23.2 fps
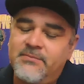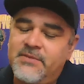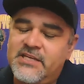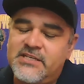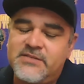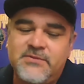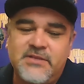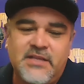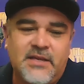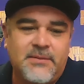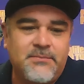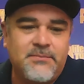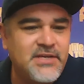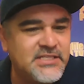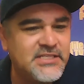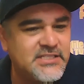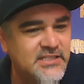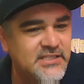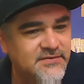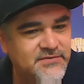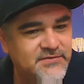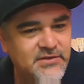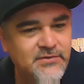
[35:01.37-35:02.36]

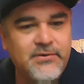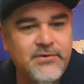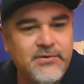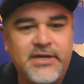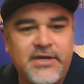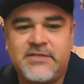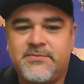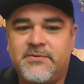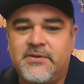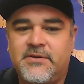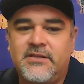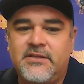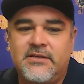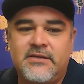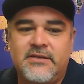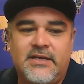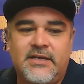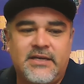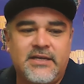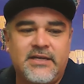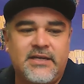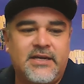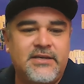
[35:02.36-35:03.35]
miss lifting weights,
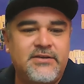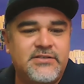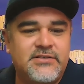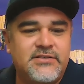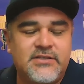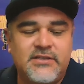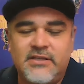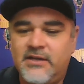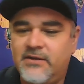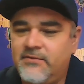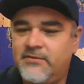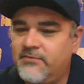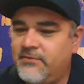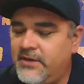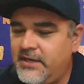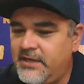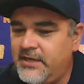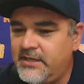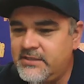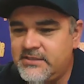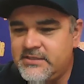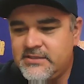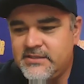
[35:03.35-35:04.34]
brother. I used to love
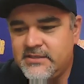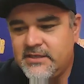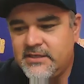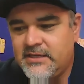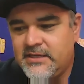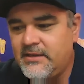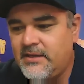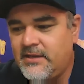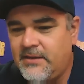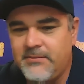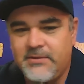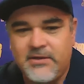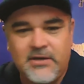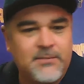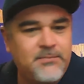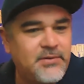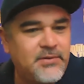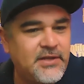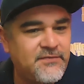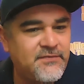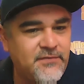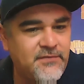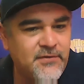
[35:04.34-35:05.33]
weights. I
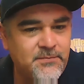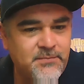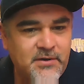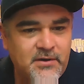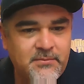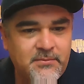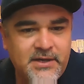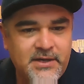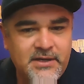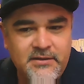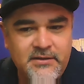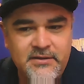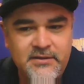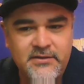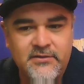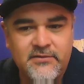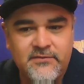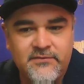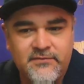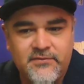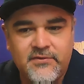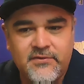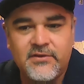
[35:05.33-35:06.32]
played football
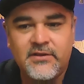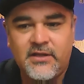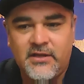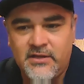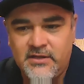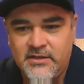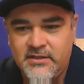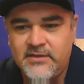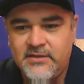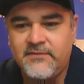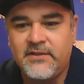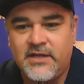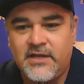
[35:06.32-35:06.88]
for a lot of